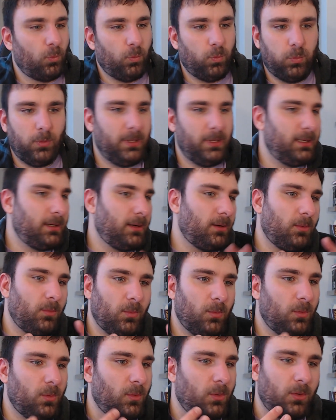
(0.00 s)
you know,
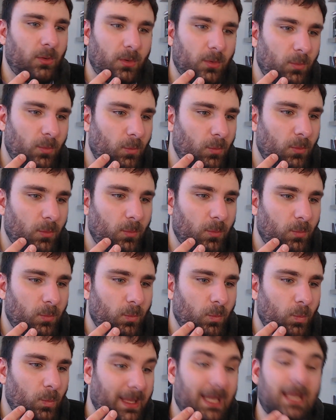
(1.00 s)

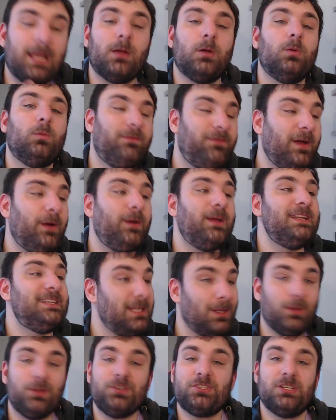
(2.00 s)
like very
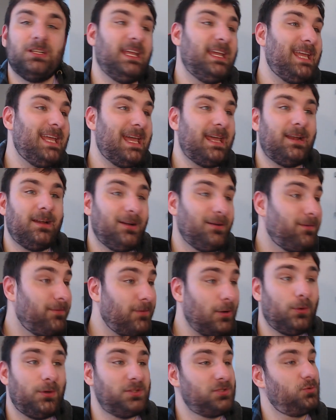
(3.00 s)
diligently and in a
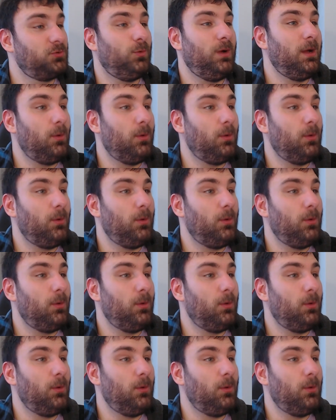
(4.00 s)
focused way,